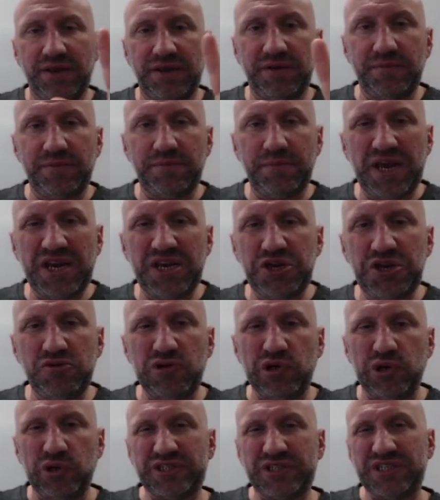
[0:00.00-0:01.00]
the
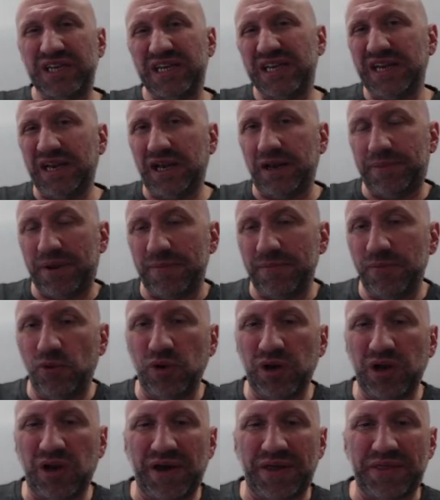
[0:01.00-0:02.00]
menu looked a little bit
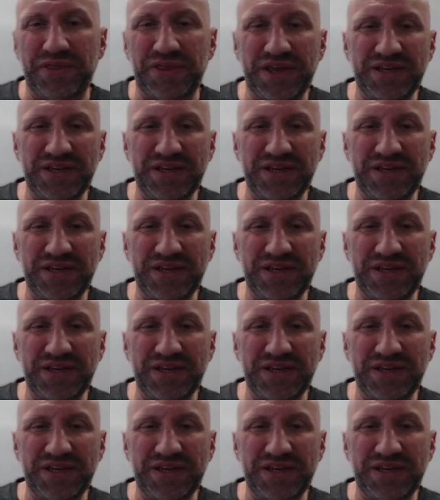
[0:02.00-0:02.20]
more like